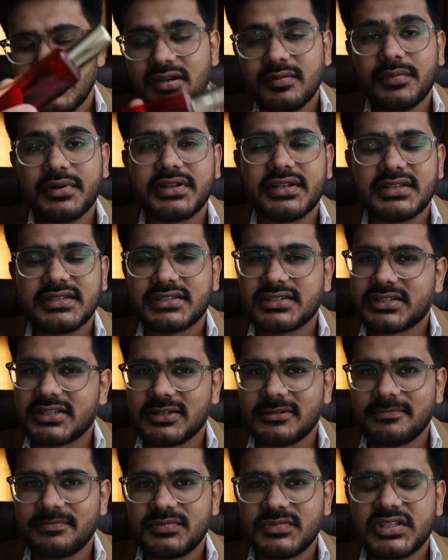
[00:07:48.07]
but then
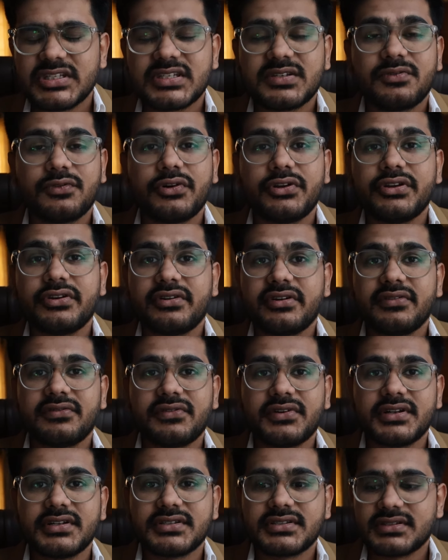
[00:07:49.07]
still, just for your
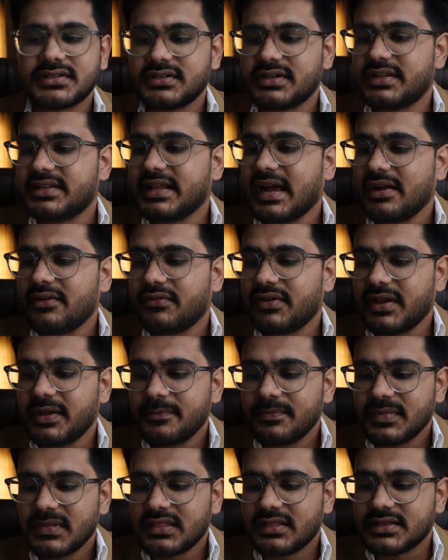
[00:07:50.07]
reference, in that way
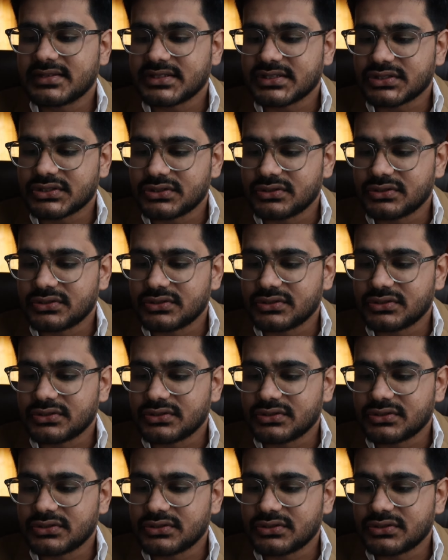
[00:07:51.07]
this is